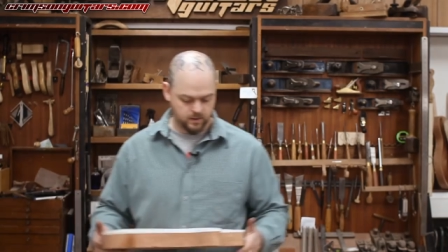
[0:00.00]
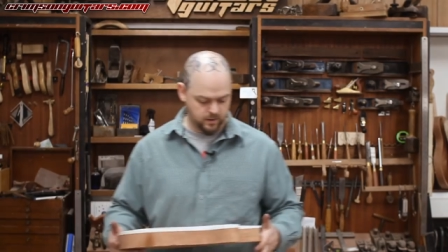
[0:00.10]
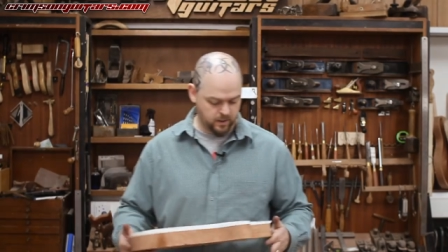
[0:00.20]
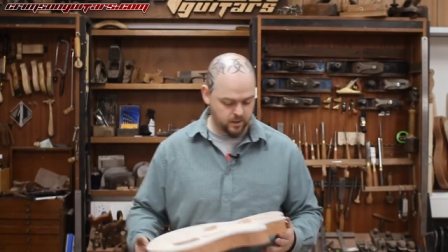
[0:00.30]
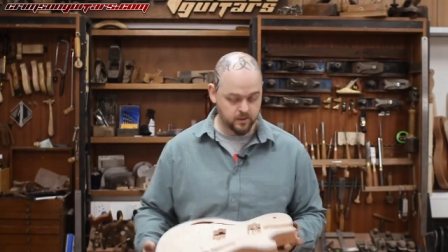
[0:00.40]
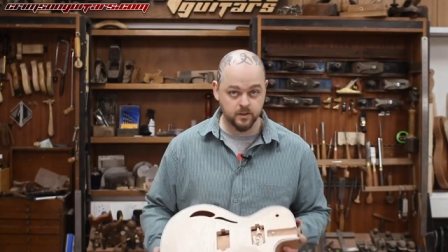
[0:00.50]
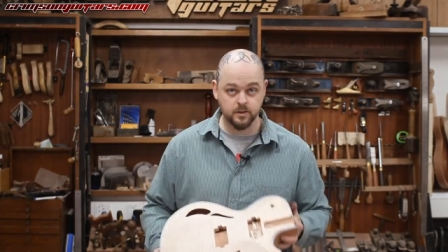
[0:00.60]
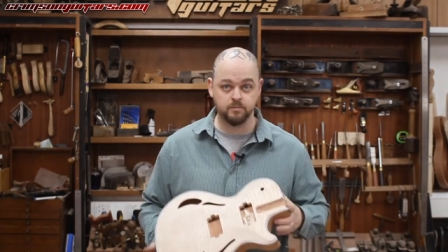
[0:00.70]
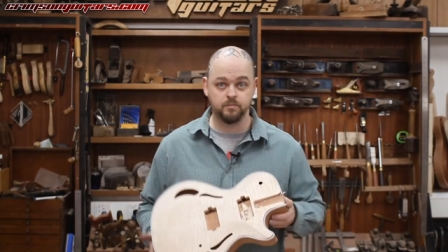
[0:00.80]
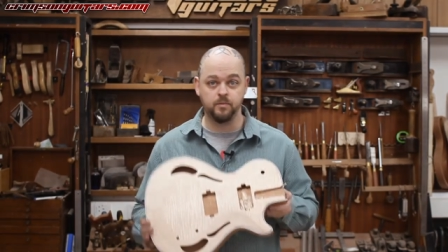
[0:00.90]
And
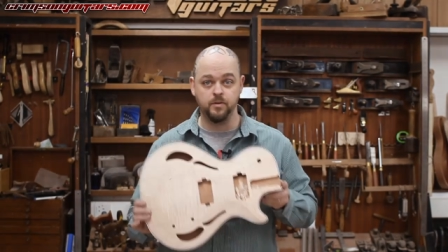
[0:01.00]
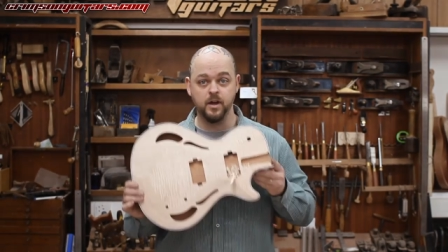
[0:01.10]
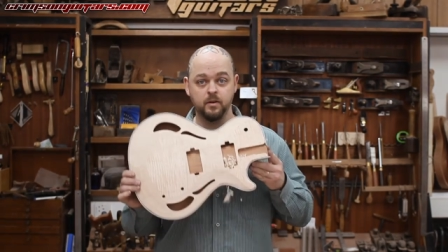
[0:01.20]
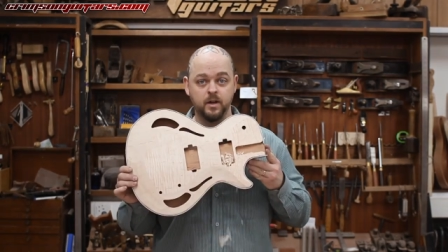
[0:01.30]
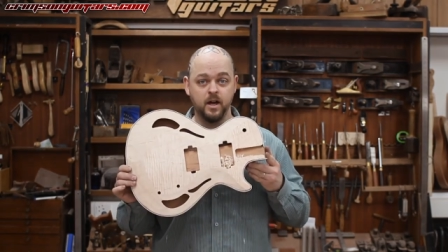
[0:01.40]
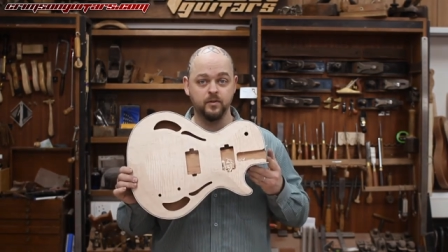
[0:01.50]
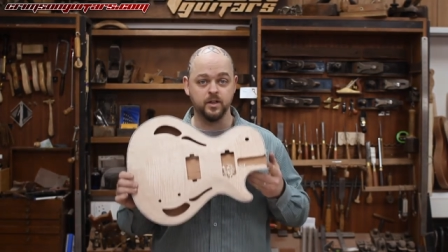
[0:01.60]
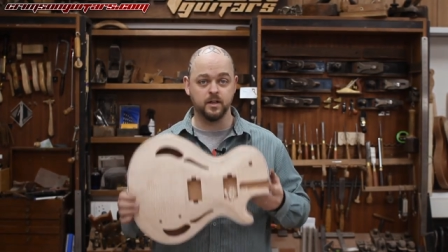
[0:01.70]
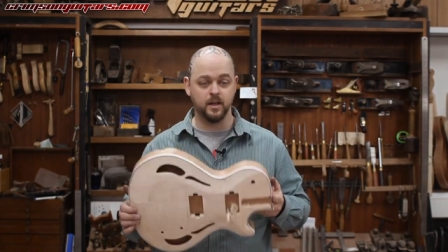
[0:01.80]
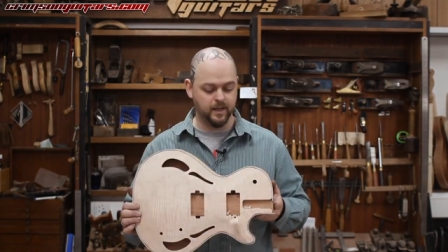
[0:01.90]
there we have
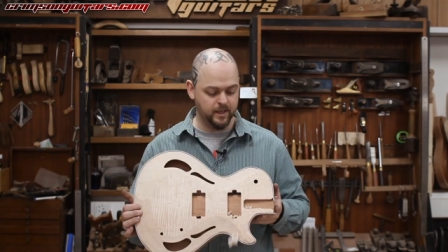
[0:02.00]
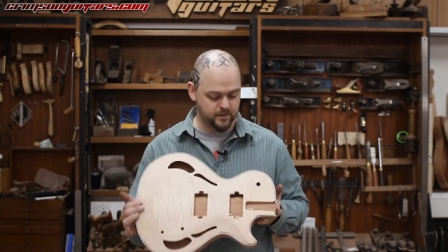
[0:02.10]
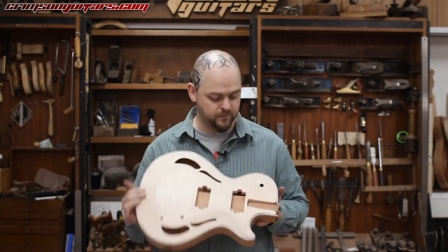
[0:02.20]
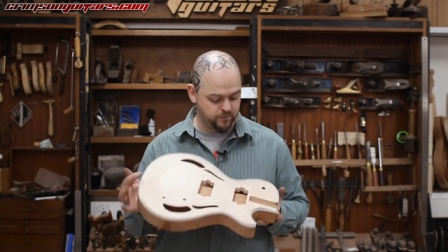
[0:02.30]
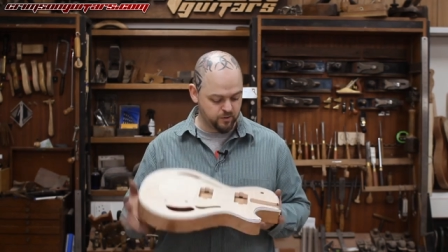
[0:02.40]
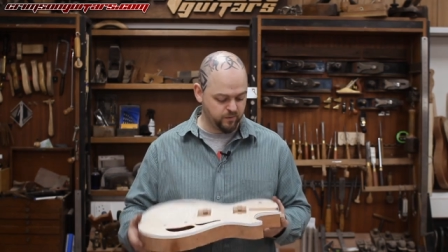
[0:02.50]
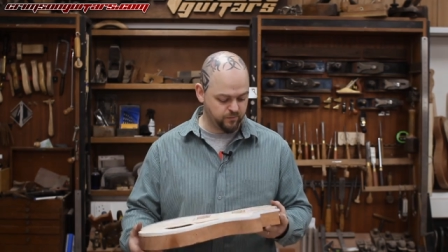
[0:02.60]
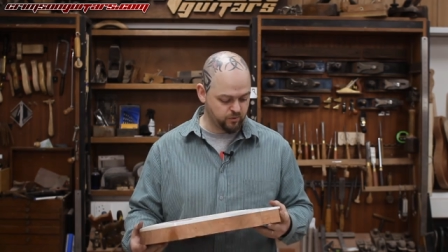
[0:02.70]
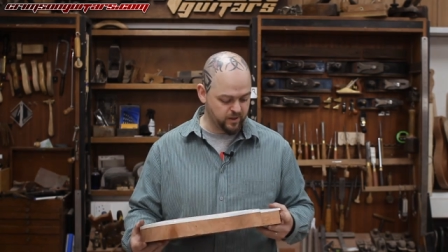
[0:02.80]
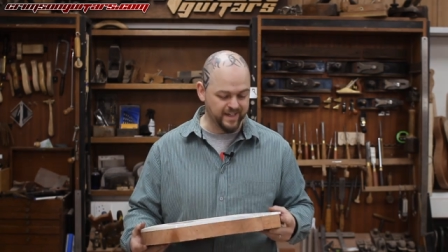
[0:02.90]
it. It's a very,
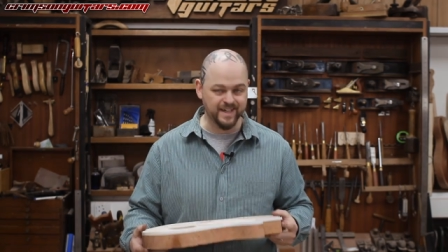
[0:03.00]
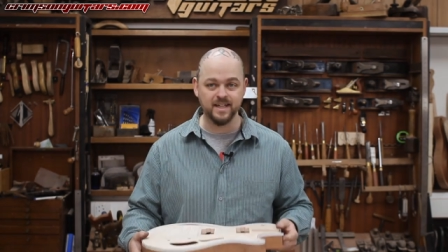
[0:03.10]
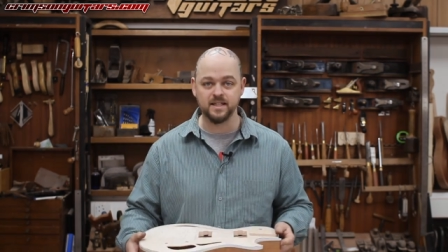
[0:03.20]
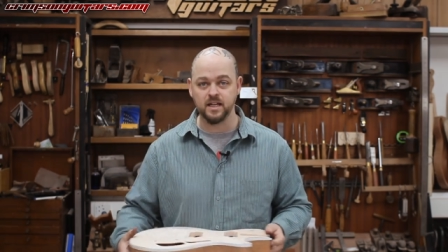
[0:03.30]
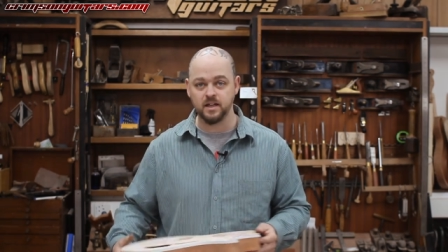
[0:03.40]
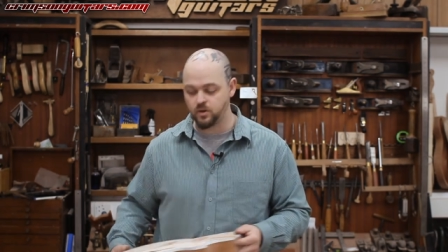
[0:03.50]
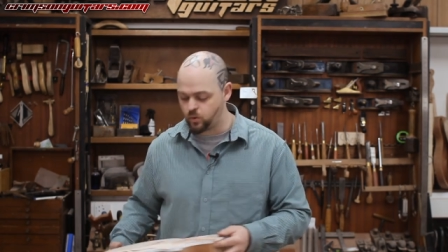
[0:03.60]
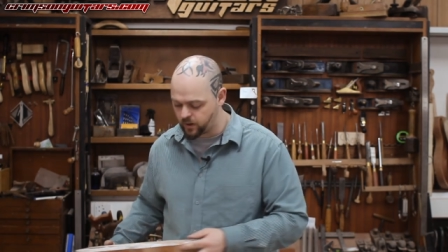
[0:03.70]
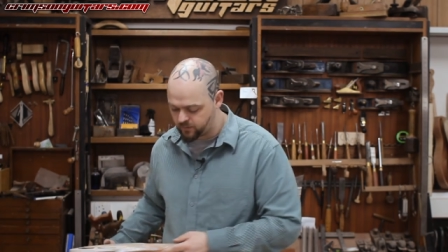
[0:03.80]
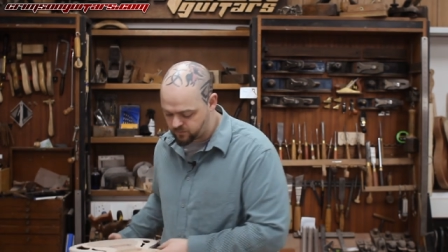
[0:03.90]
very easy,
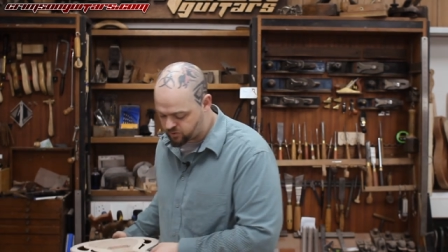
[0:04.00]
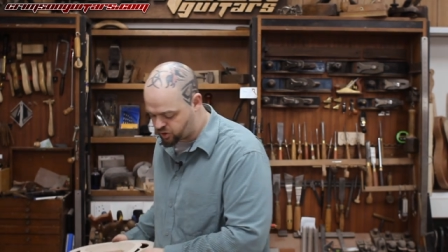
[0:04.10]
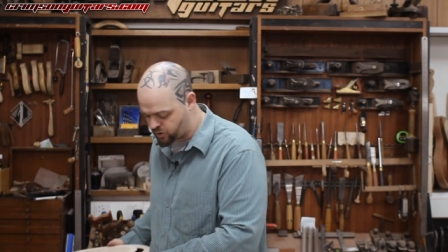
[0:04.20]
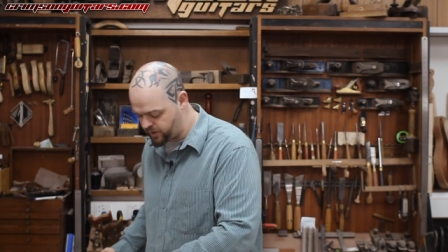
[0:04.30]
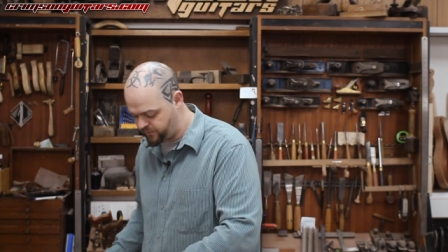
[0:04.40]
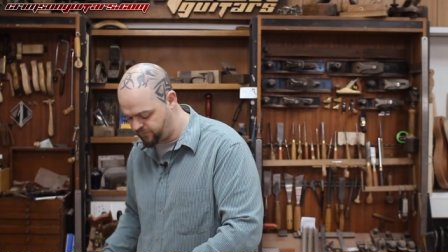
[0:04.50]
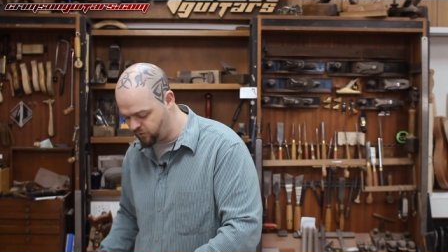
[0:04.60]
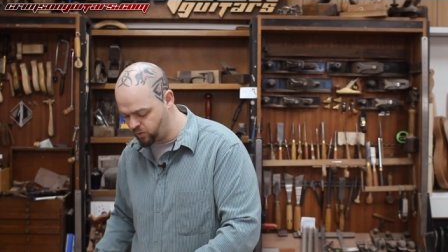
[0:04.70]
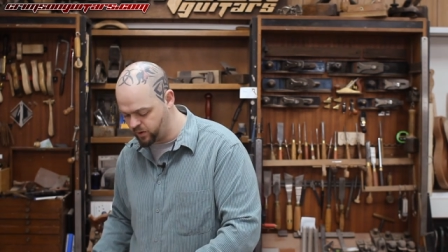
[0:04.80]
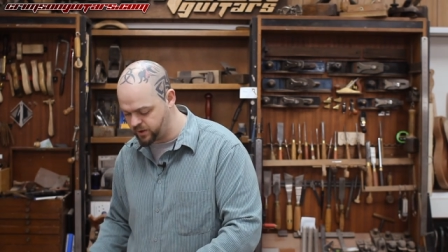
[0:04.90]
quick,
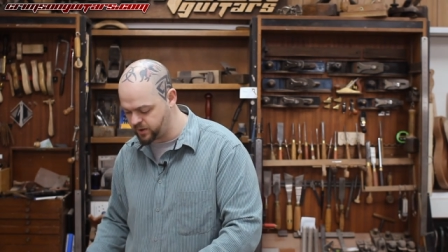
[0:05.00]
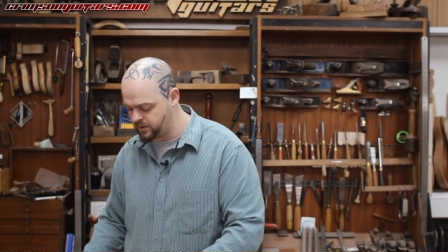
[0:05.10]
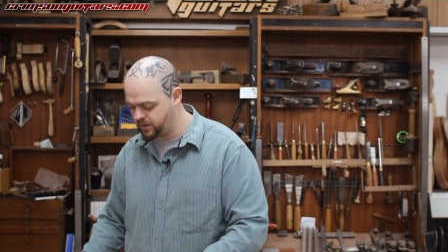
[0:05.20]
straightforward